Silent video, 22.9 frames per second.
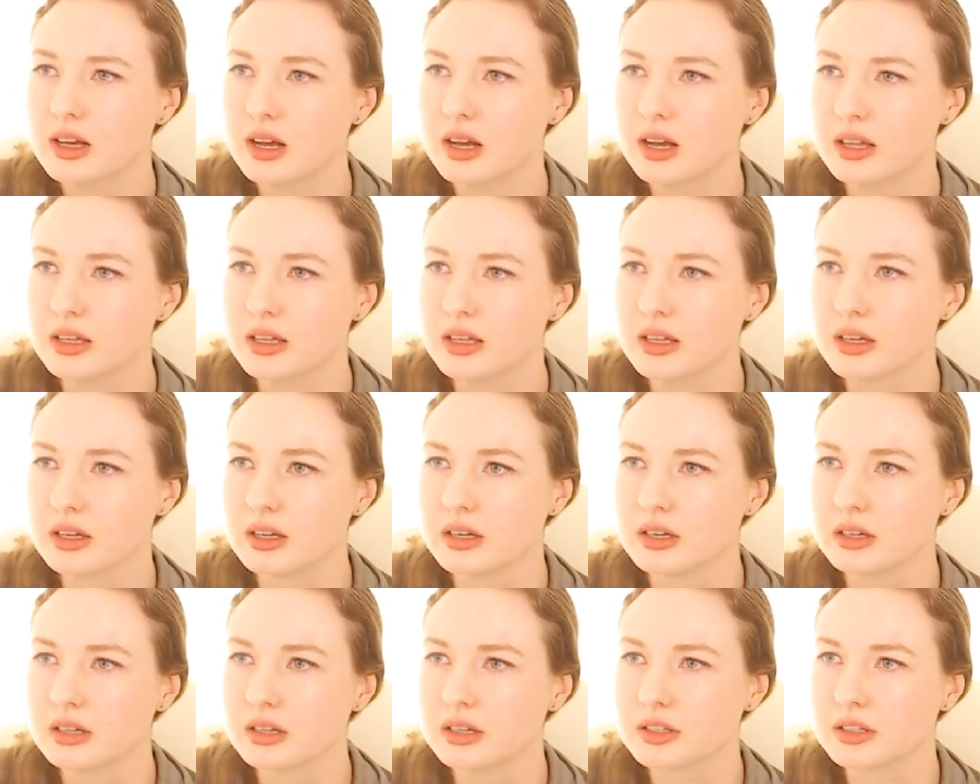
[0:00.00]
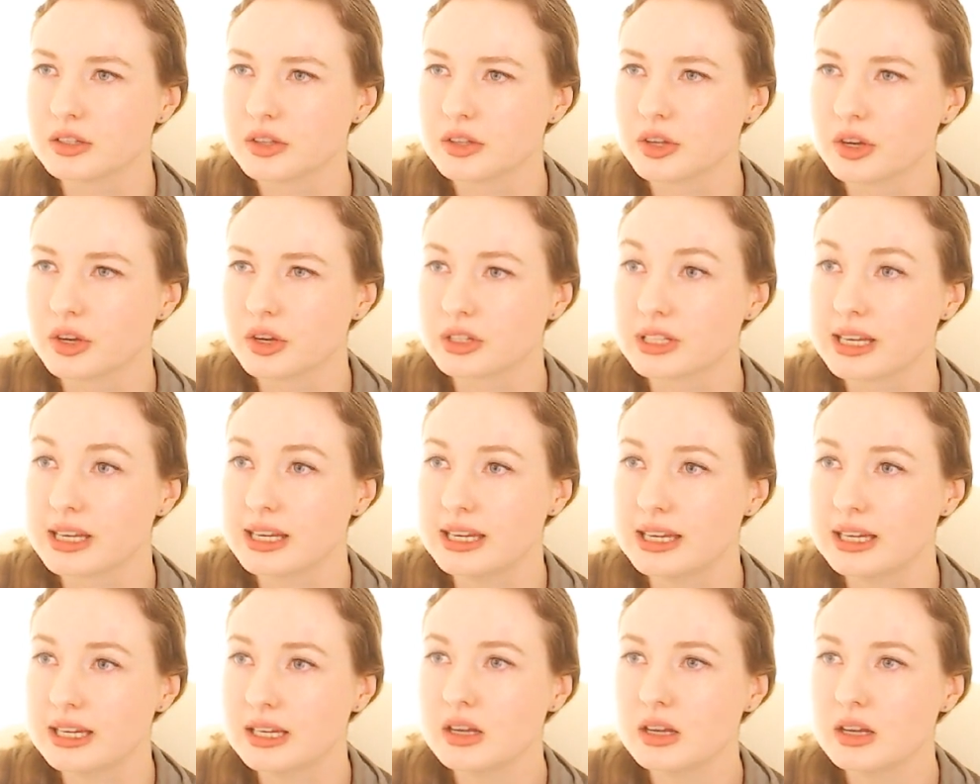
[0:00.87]
is
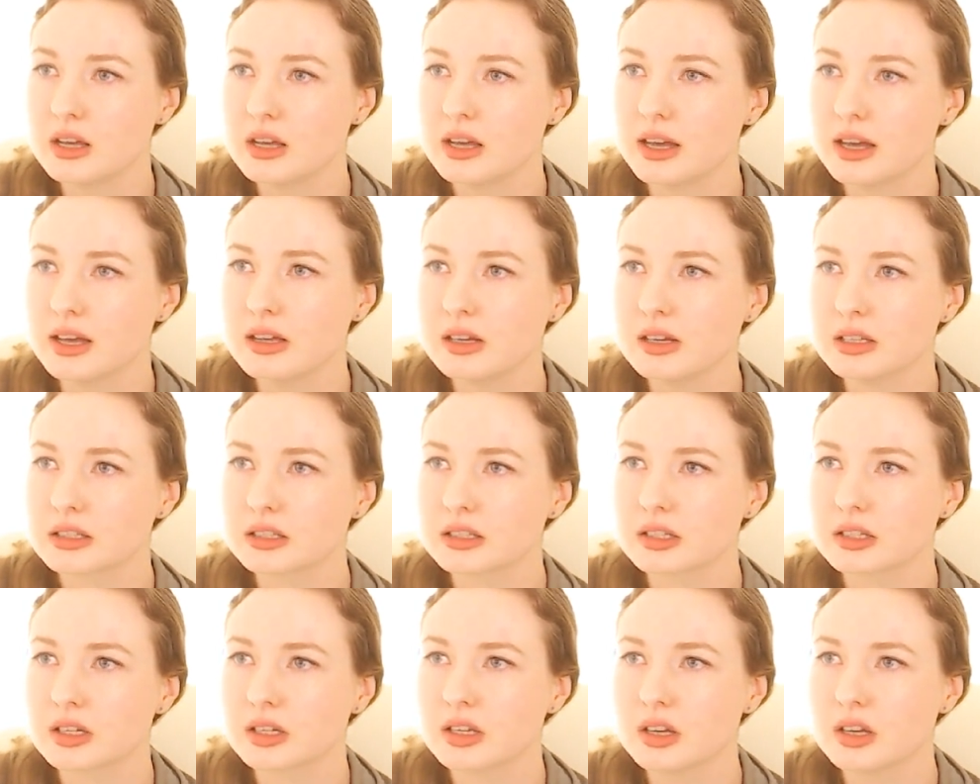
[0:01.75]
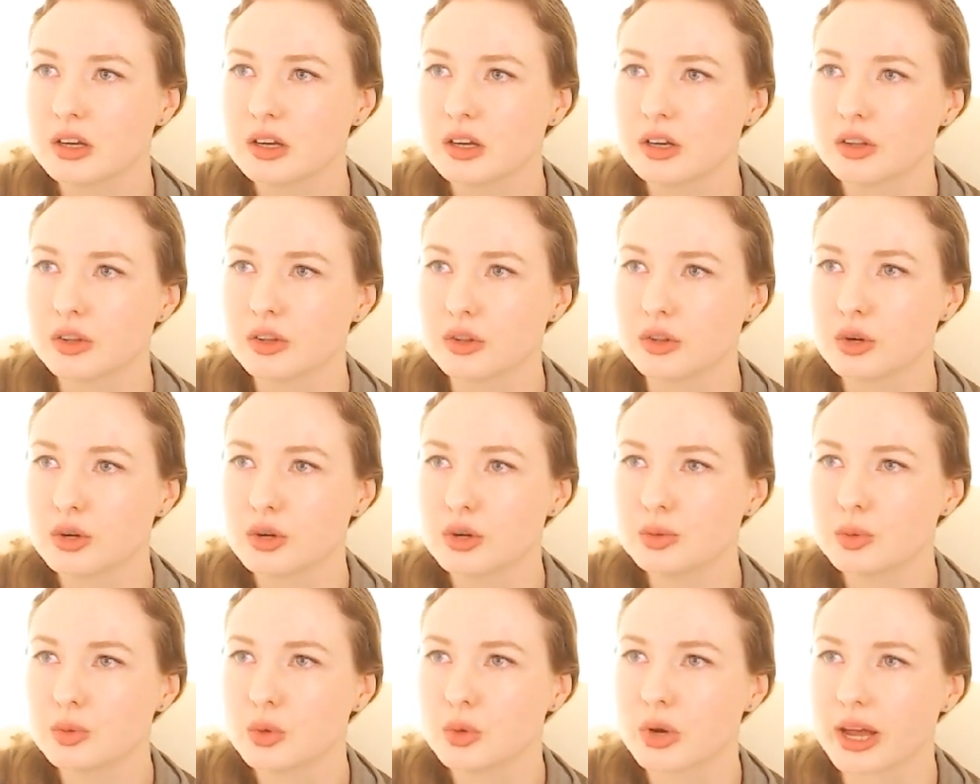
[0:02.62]
13x. Those
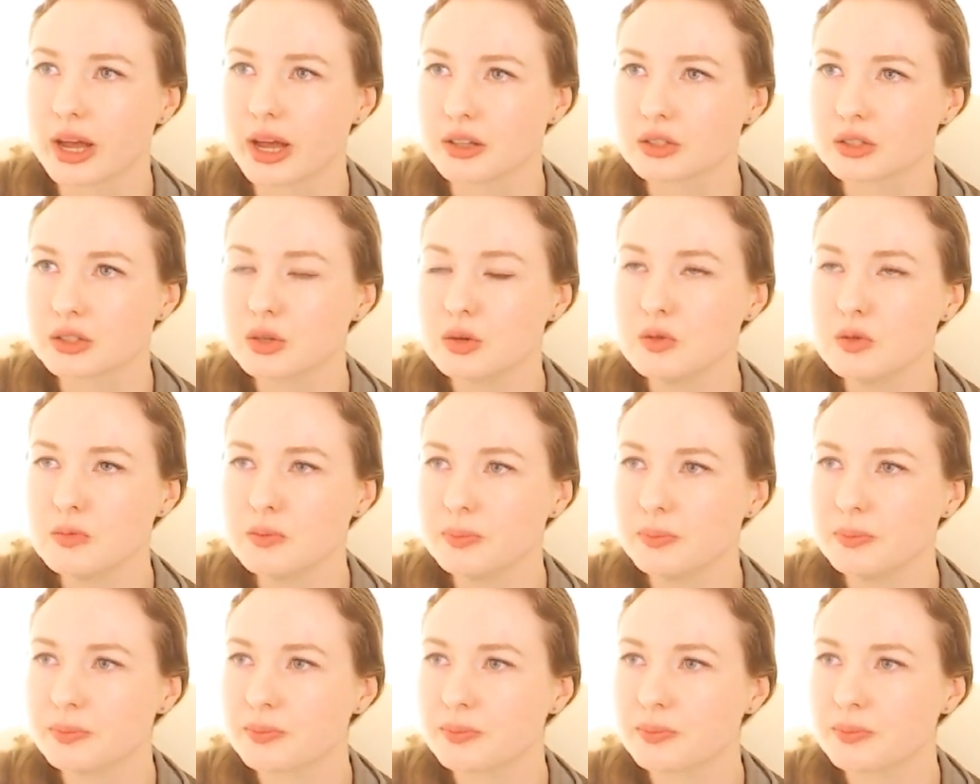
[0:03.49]
will cancel.